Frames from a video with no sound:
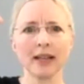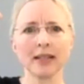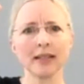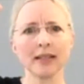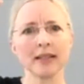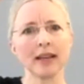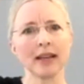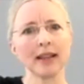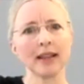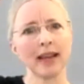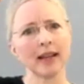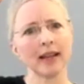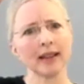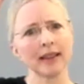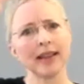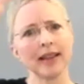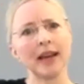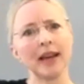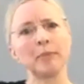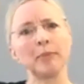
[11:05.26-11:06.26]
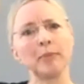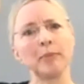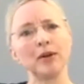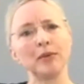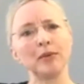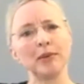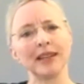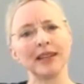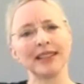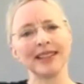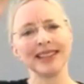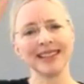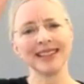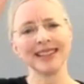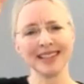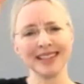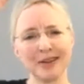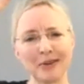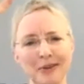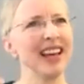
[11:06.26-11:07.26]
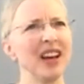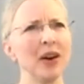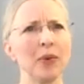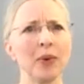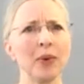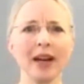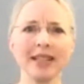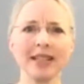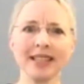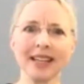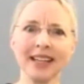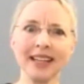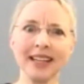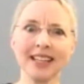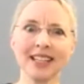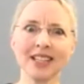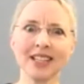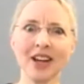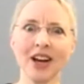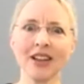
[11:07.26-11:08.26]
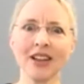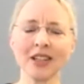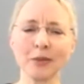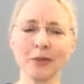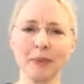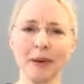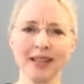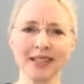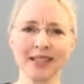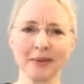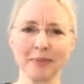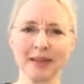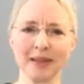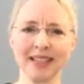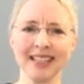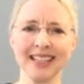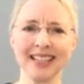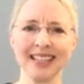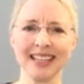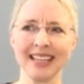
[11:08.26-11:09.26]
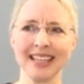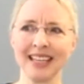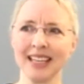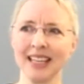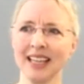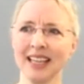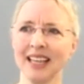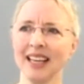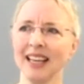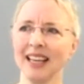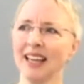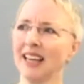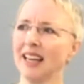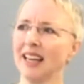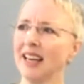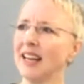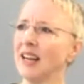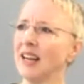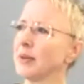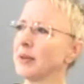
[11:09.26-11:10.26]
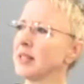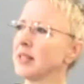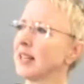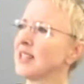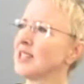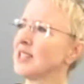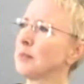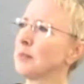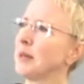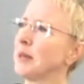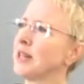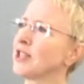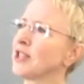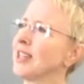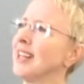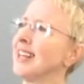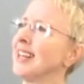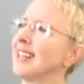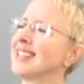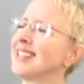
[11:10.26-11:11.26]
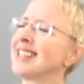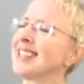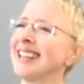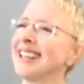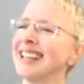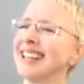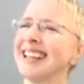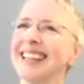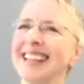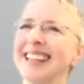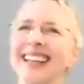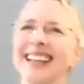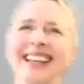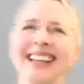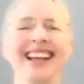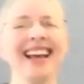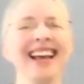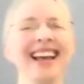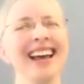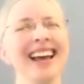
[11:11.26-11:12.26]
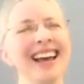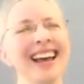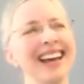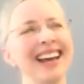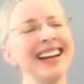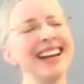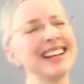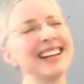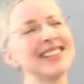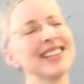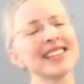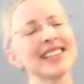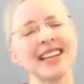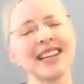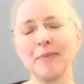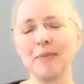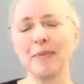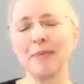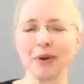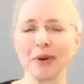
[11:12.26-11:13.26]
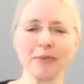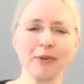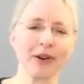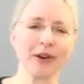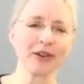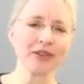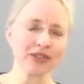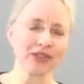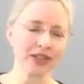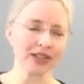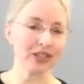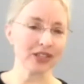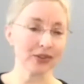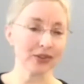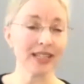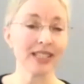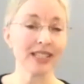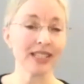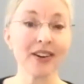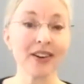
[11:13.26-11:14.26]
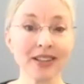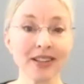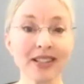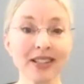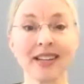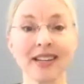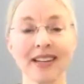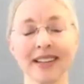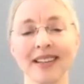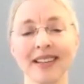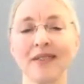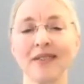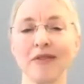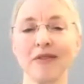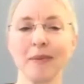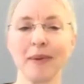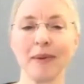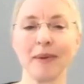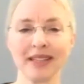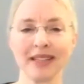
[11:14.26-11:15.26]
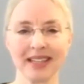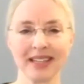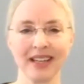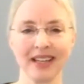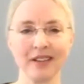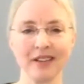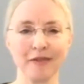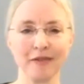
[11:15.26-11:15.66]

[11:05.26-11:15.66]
a light bulb, where I suddenly saw this possibility. And I was like speechless. And I just got more and more interested. So I started studying for myself,